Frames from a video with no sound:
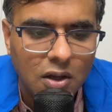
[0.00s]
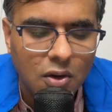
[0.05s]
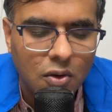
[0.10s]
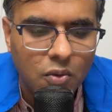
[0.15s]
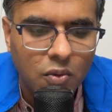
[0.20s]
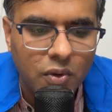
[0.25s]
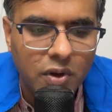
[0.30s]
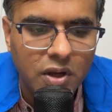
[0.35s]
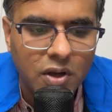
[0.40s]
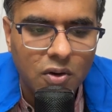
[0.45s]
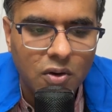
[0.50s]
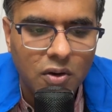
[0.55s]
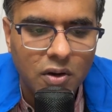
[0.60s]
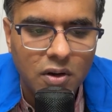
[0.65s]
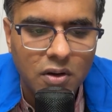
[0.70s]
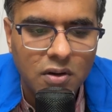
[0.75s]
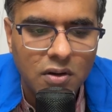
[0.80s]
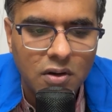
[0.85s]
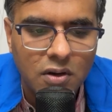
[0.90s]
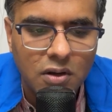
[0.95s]
going
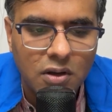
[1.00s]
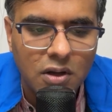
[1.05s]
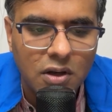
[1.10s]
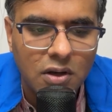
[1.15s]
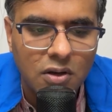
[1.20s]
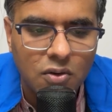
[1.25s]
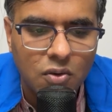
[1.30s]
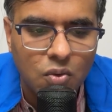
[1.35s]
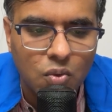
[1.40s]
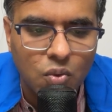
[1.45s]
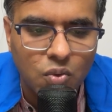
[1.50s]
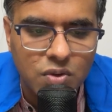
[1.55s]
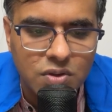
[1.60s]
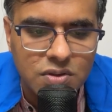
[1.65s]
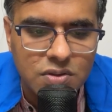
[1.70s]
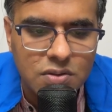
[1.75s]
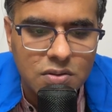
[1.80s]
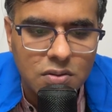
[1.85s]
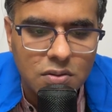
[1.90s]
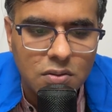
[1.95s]
on in
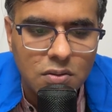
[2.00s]
roots.